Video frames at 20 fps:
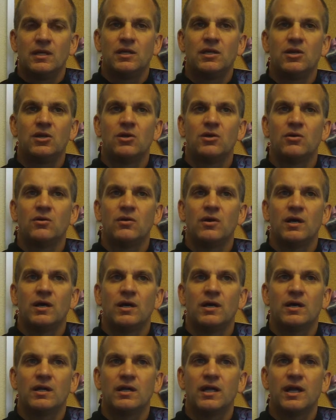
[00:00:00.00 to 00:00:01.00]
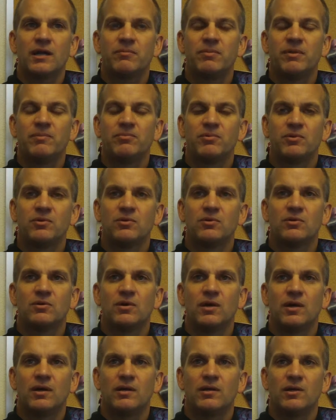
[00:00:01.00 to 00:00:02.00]
You know, a lot of
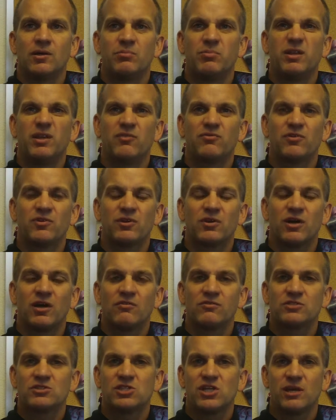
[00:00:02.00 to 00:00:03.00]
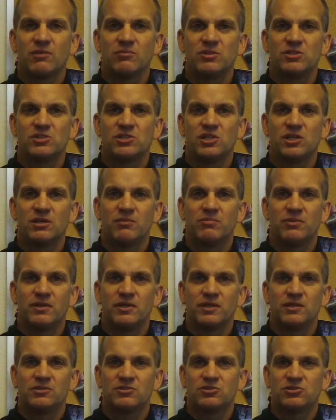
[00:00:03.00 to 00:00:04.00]
people, peak for the conference championship and
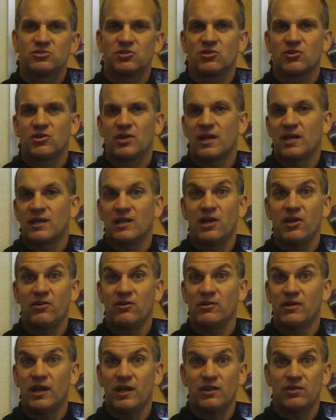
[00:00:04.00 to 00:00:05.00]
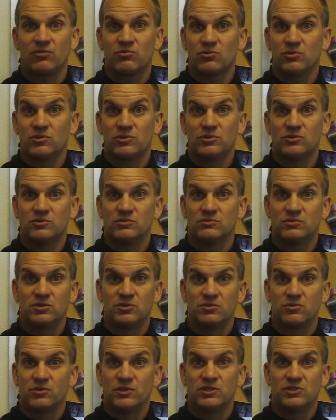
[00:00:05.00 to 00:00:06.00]
then just kind of carry that through
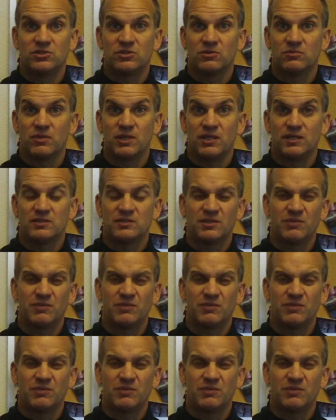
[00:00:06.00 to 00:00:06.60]
to the regional meet.